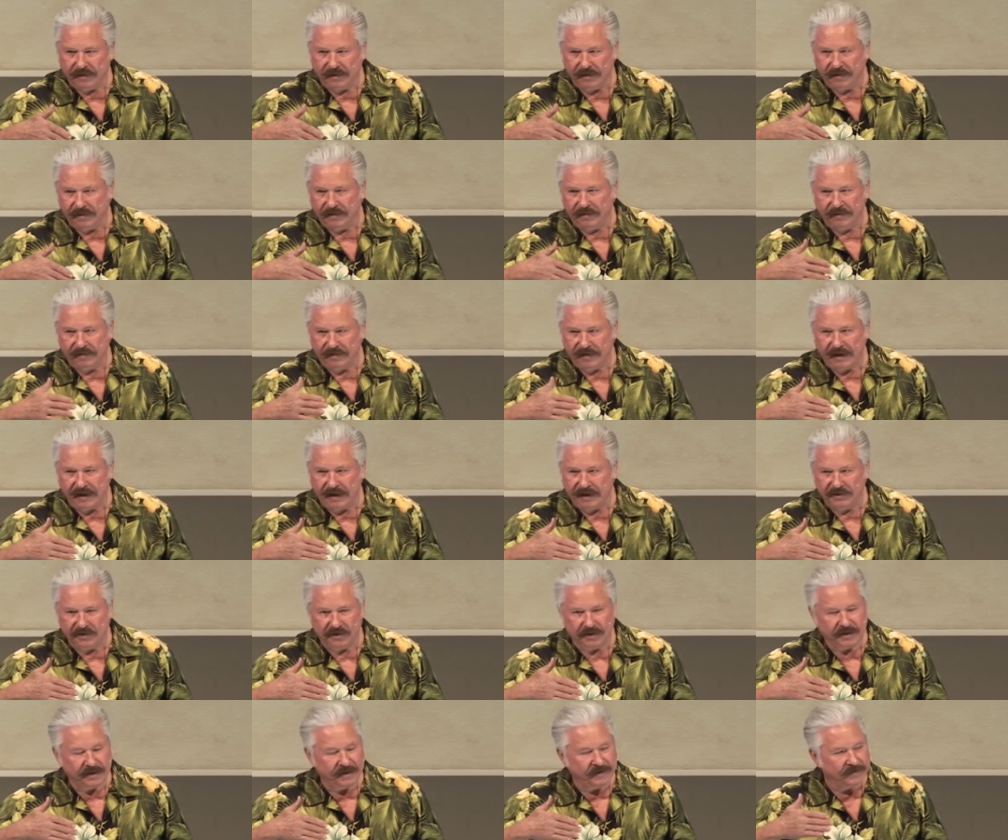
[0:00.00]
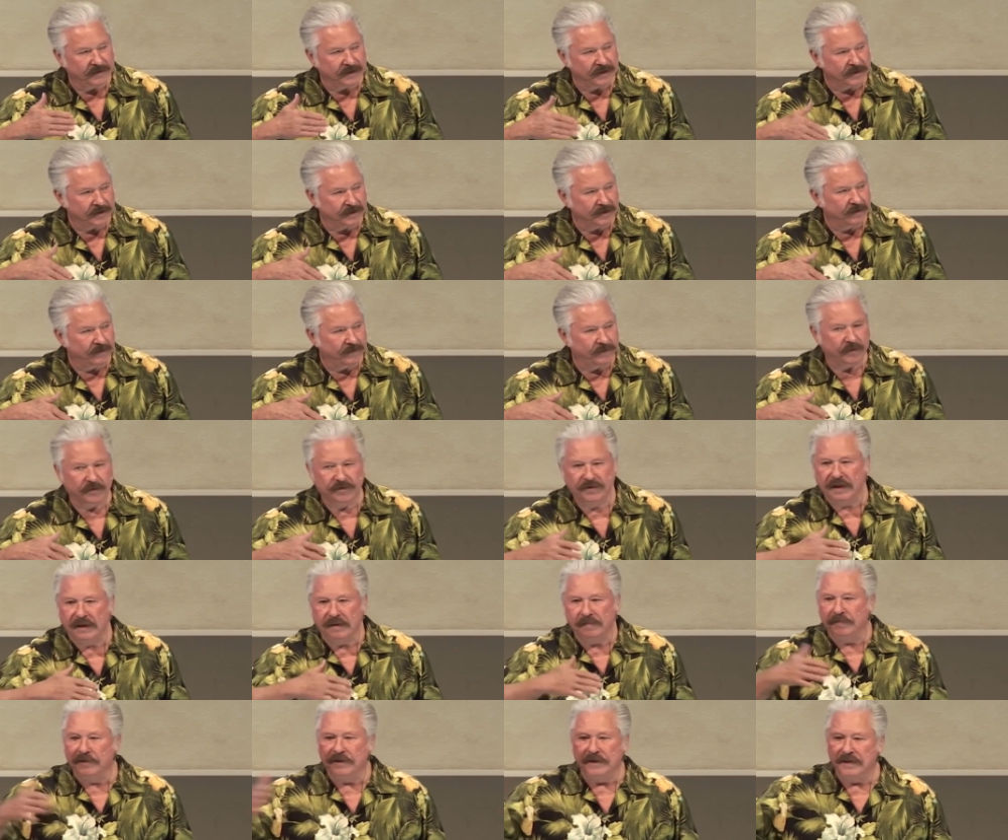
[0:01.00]
uh, adjectives and so forth.
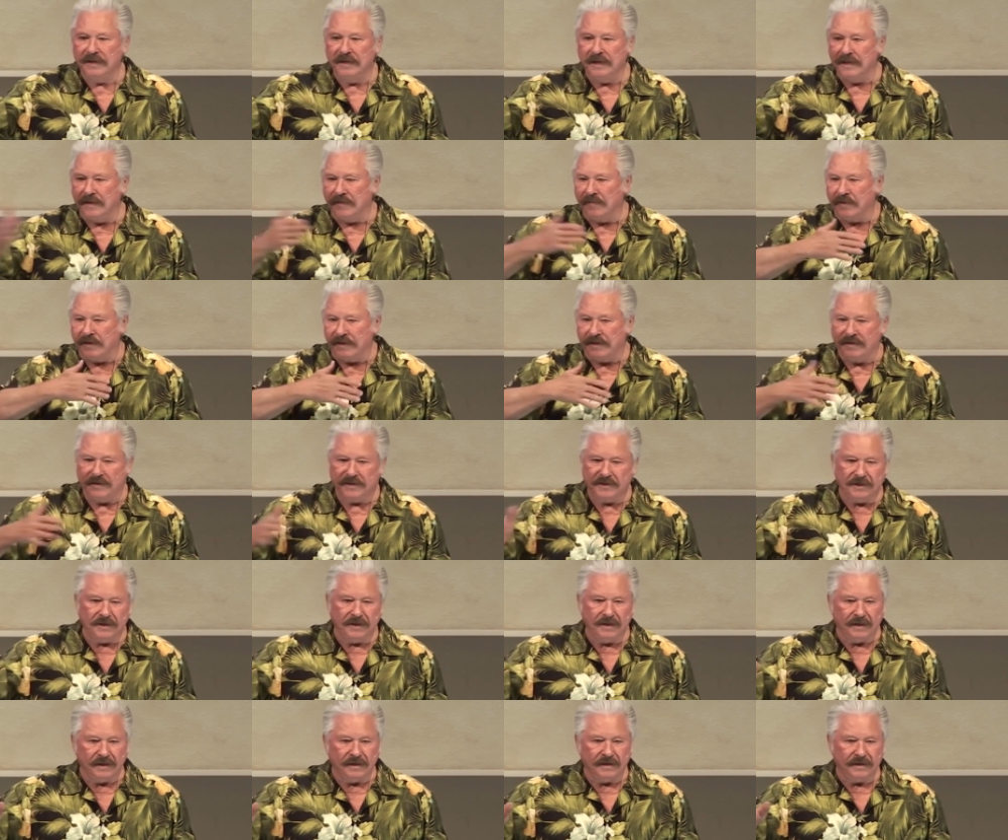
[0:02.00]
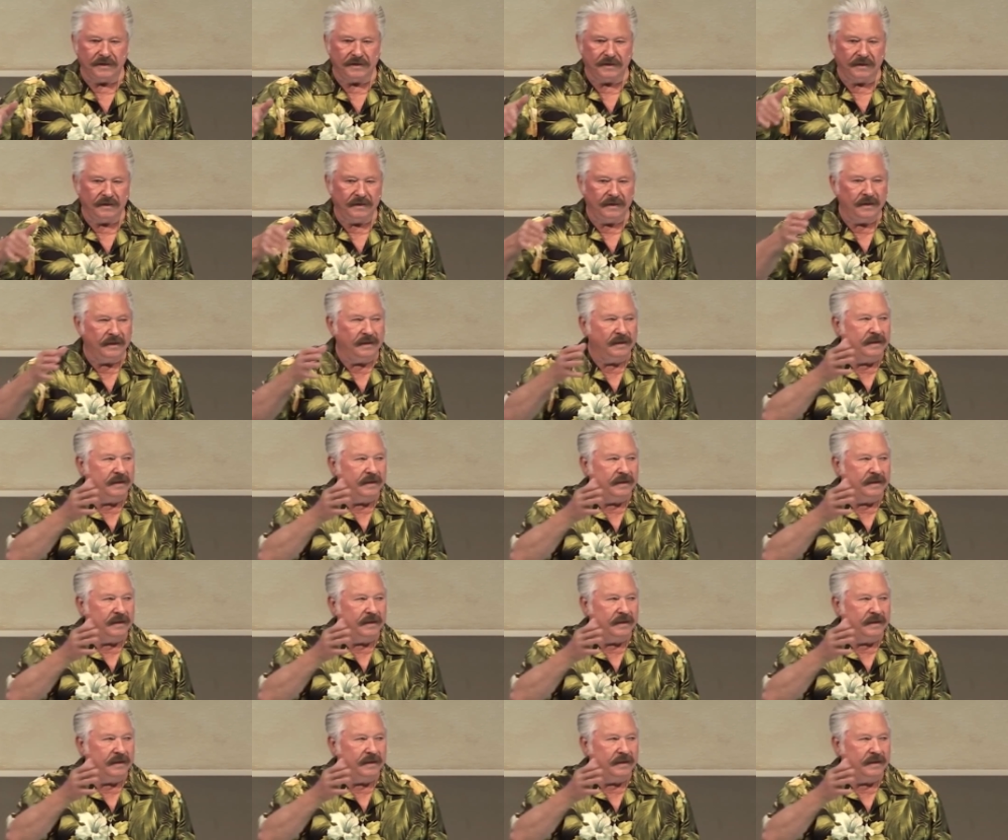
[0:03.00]
They can put it anywhere in the sentence,